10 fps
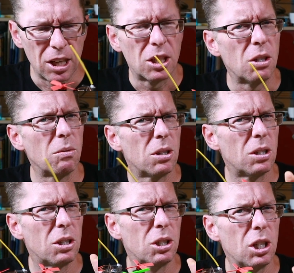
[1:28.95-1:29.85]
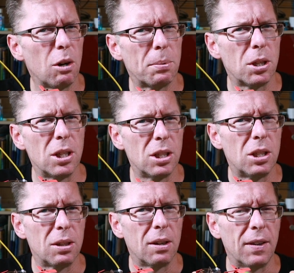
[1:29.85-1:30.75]
So two
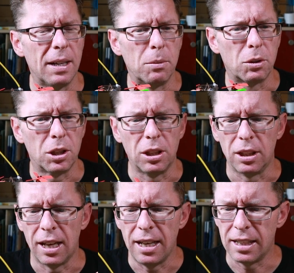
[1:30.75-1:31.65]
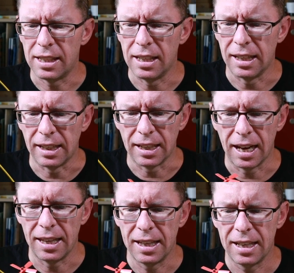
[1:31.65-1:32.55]
options available to you instantly
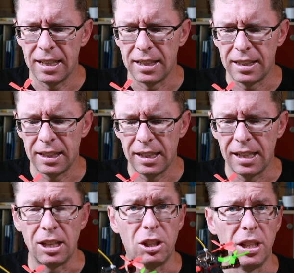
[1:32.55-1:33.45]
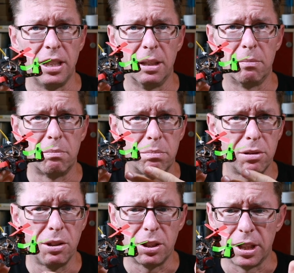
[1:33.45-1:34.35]
and that is Eachine,
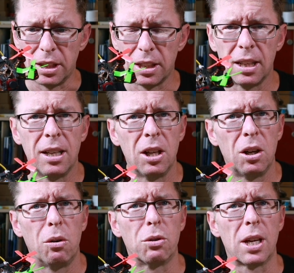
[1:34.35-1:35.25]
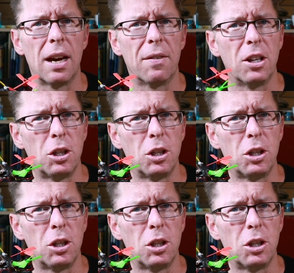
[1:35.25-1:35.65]
produces also have a